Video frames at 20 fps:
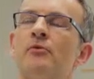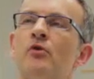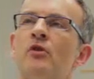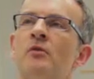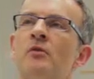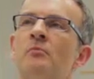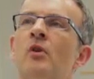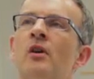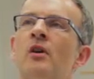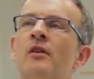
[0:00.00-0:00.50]

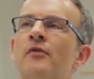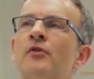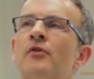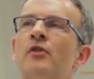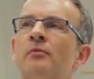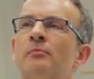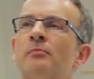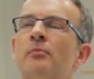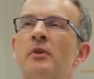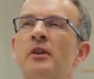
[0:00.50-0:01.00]
doing
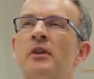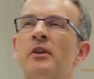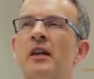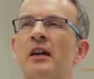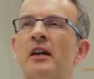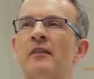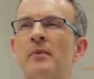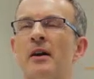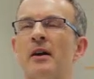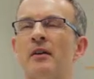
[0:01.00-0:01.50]
mindfulness probably
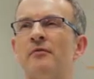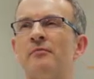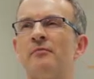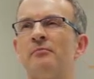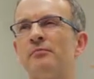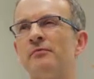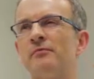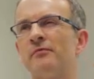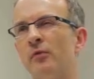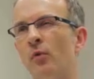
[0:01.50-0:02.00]
now for
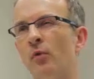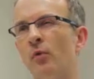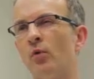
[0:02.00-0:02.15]
about